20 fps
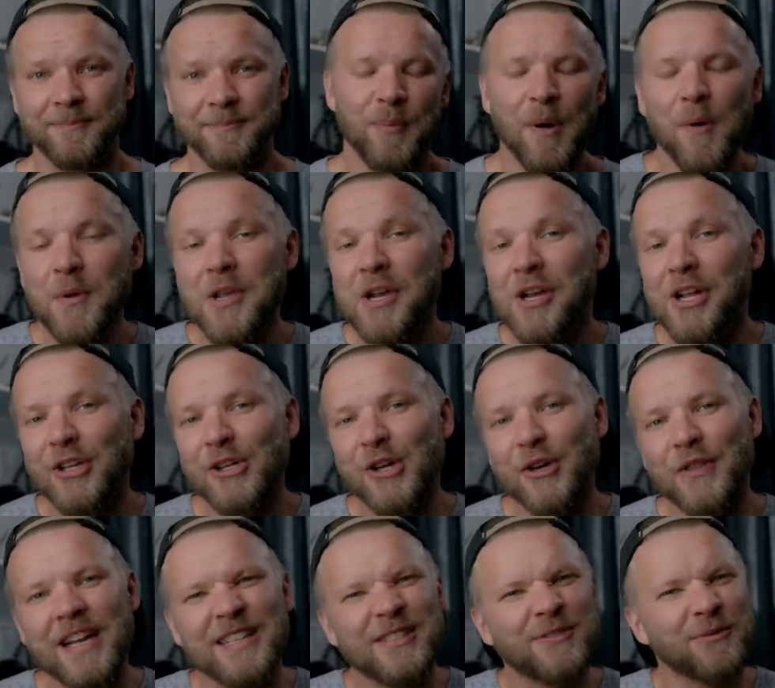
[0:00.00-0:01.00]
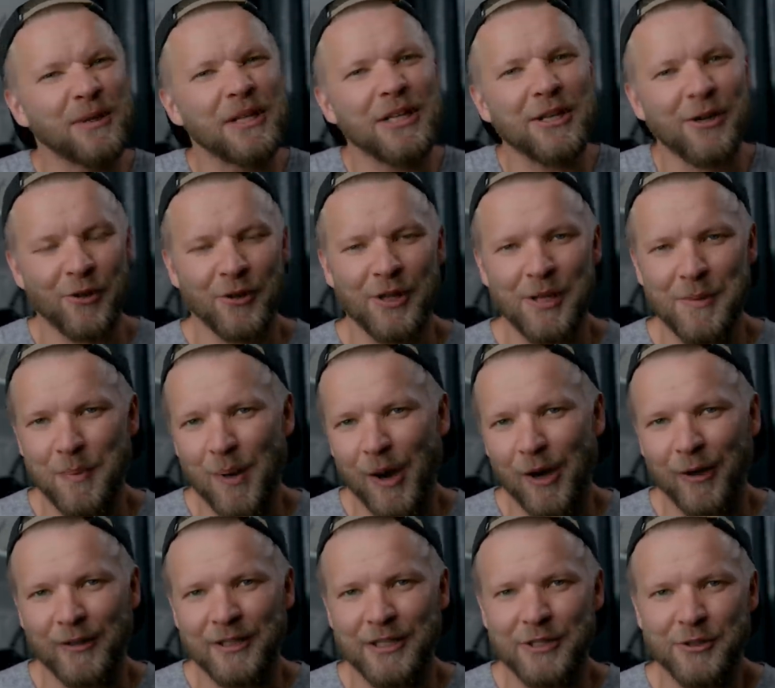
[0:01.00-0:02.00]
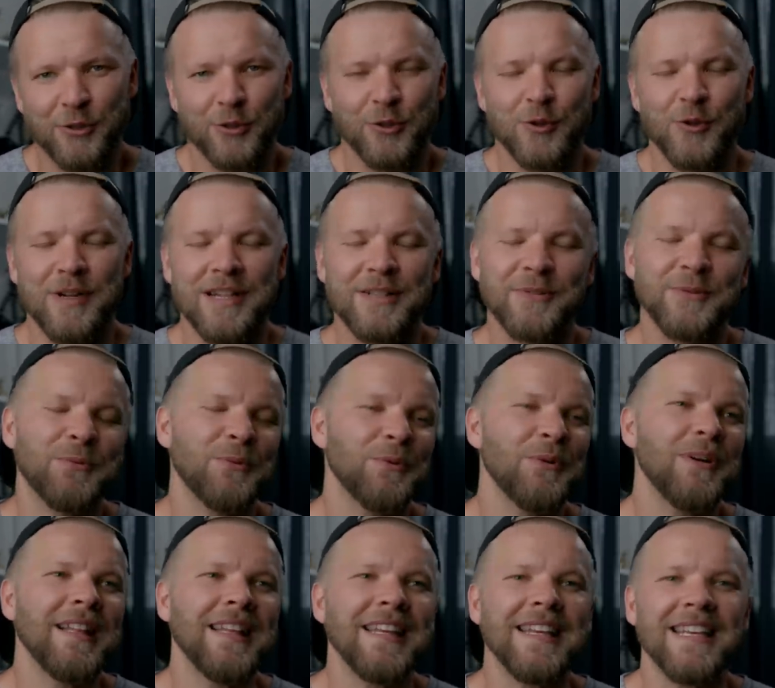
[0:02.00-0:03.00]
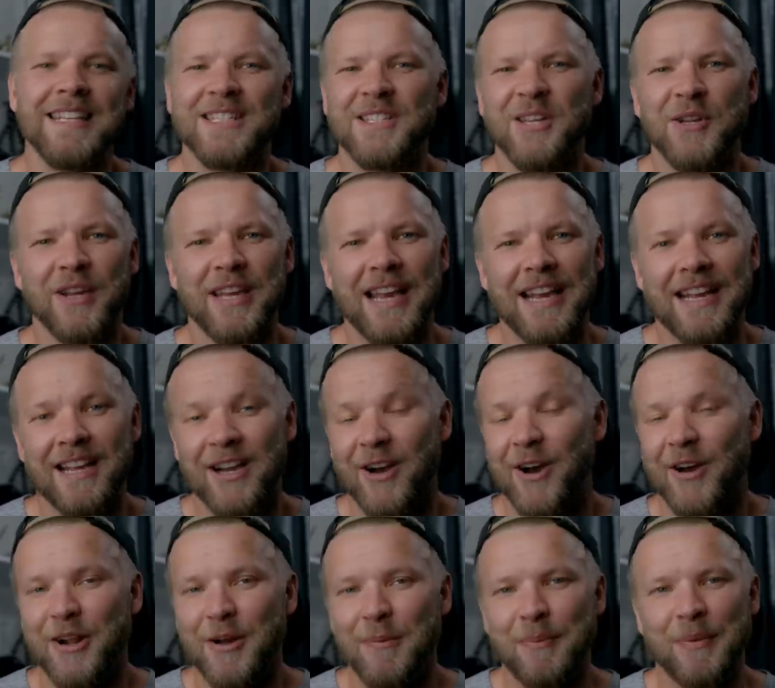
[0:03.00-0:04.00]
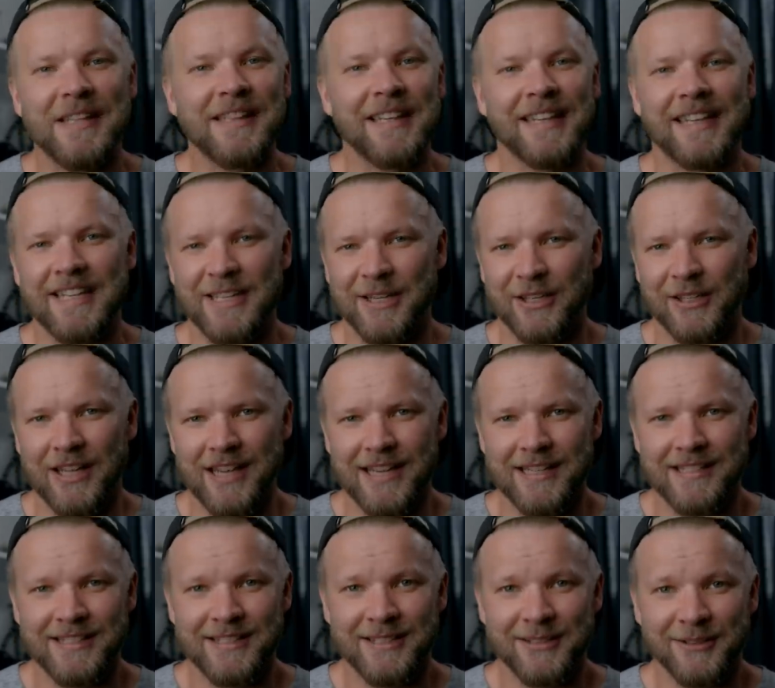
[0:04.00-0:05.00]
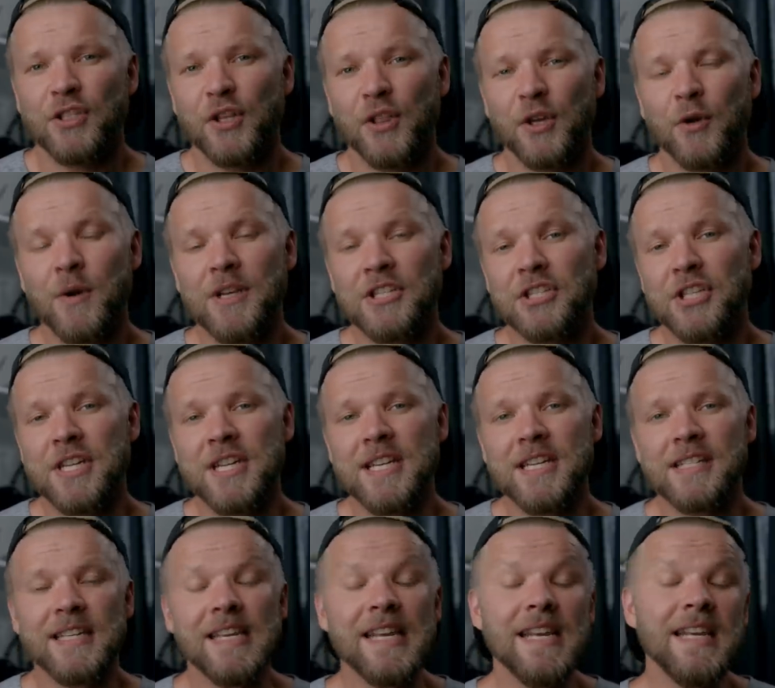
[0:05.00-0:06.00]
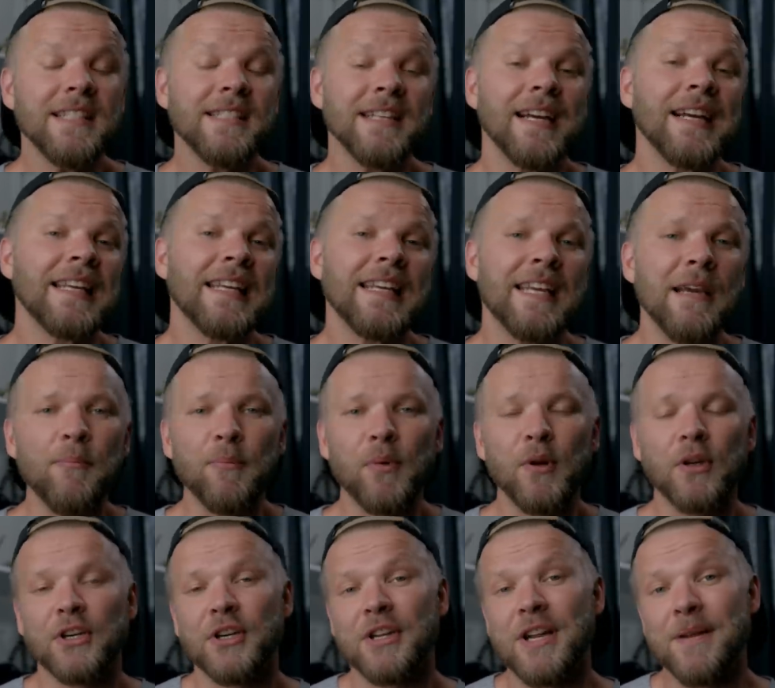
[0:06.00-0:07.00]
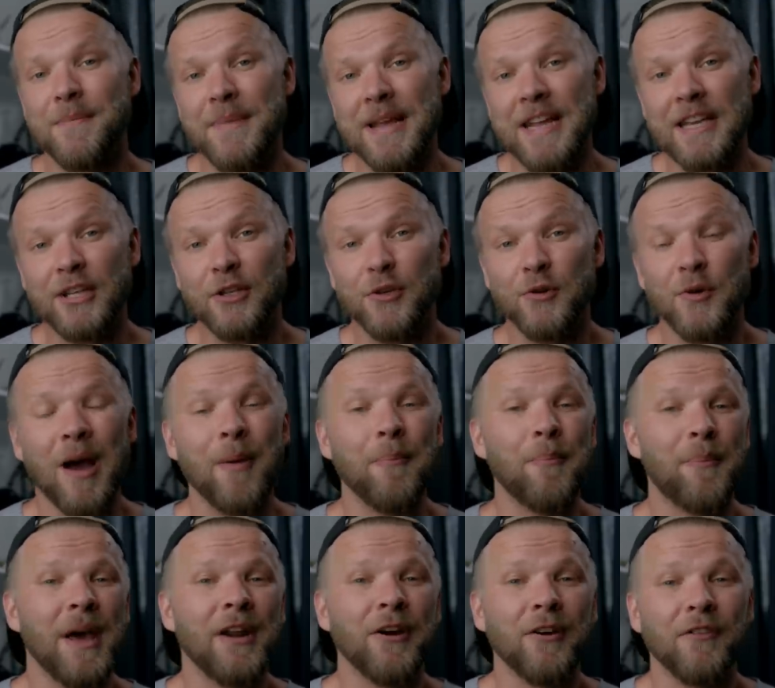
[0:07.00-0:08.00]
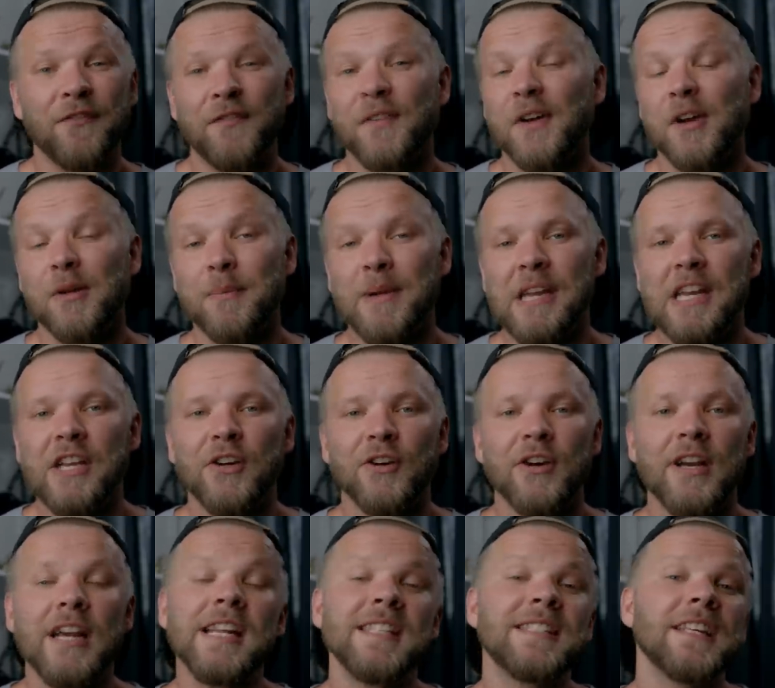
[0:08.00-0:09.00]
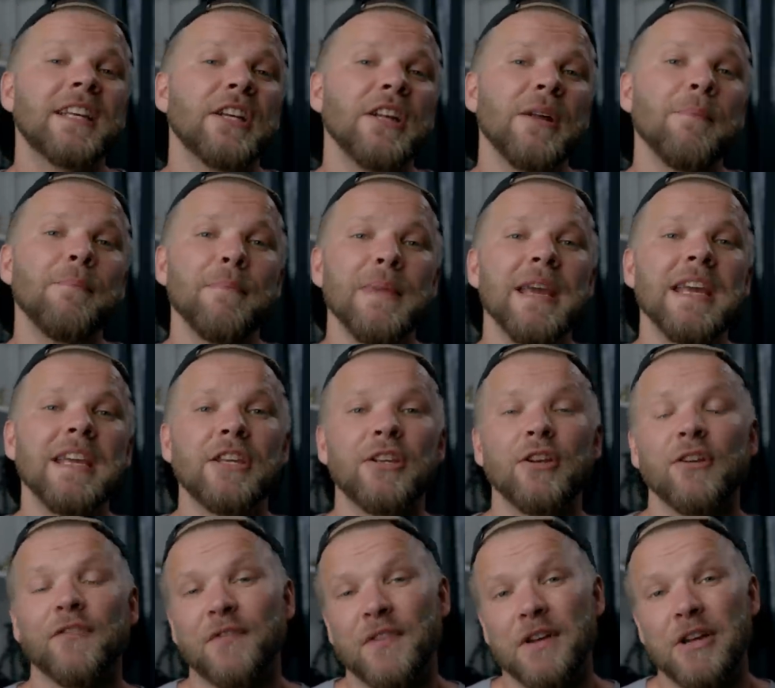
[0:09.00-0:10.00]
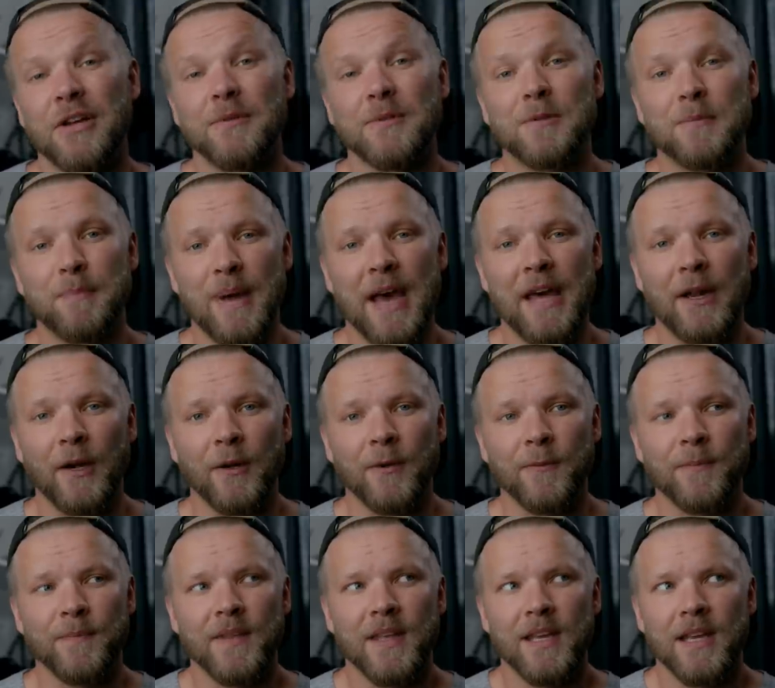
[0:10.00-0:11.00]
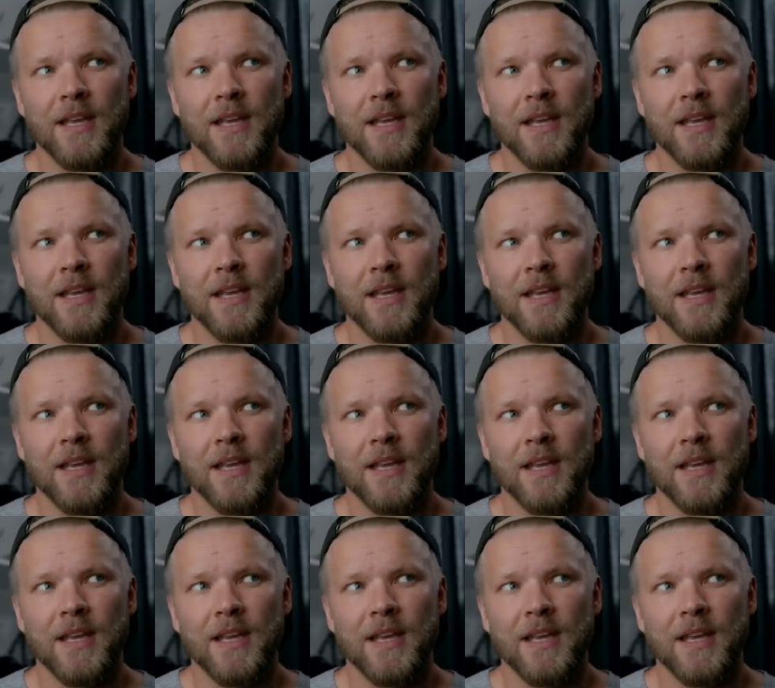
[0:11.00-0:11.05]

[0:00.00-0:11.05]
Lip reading: But we all know that's really only partly true, and it's really easy to get caught up in the gear lust. So the question is a gimbal gonna make you a better filmmaker, and is it gonna make your films better?